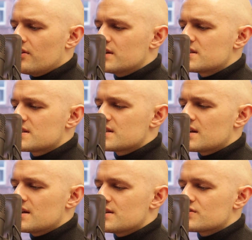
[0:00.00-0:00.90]
This
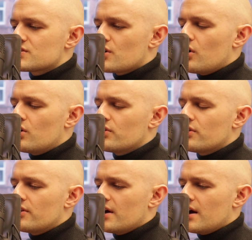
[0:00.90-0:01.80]
is on
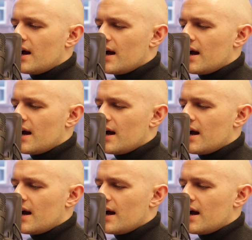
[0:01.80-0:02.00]
the